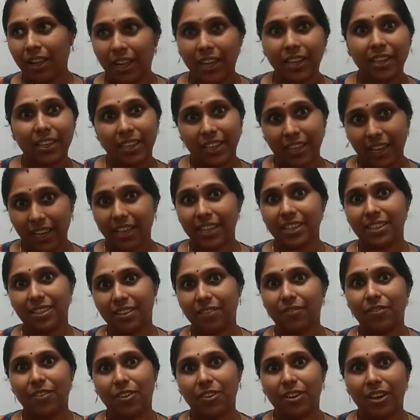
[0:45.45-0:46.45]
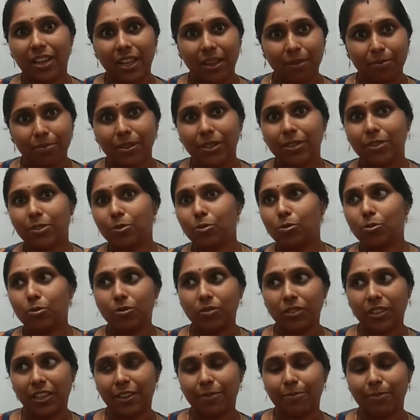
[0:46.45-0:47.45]
In case if you're able to
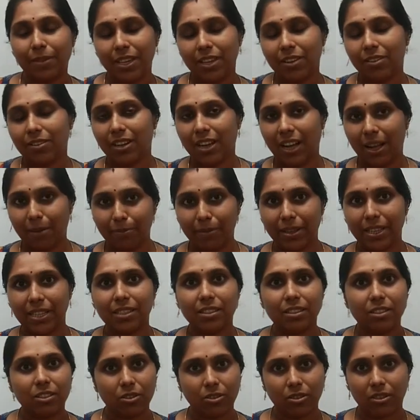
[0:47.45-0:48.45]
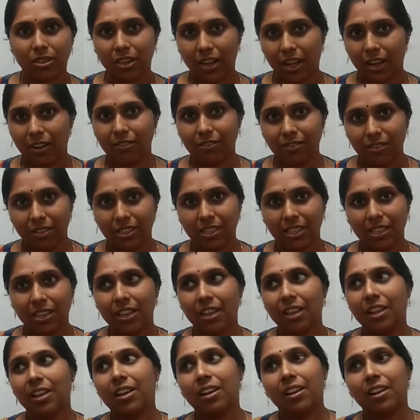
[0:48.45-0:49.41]
give me your comments or doubts,